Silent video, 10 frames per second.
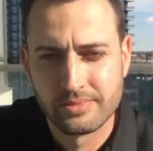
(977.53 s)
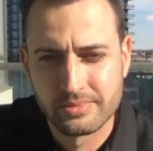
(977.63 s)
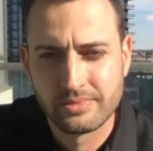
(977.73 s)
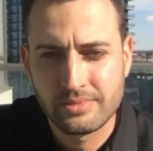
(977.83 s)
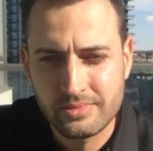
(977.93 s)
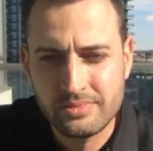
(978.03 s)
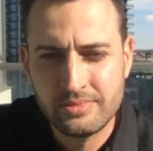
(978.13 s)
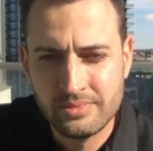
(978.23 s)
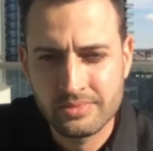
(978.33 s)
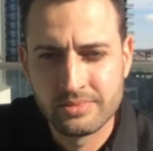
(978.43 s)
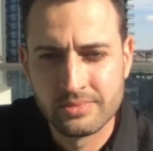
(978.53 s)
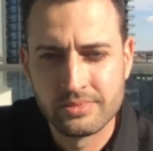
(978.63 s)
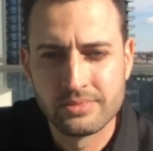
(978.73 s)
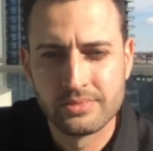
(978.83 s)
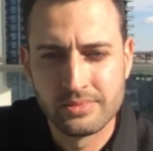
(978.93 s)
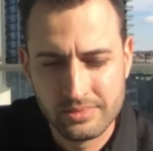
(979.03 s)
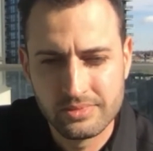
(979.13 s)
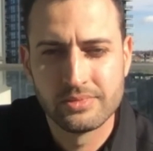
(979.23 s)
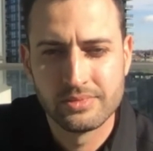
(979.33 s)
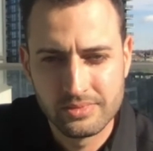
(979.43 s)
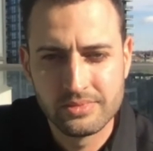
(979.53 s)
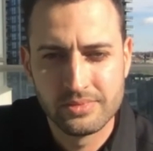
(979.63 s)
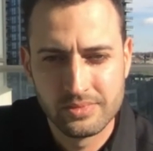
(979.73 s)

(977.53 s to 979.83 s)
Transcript: We just got to figure out which ones have the best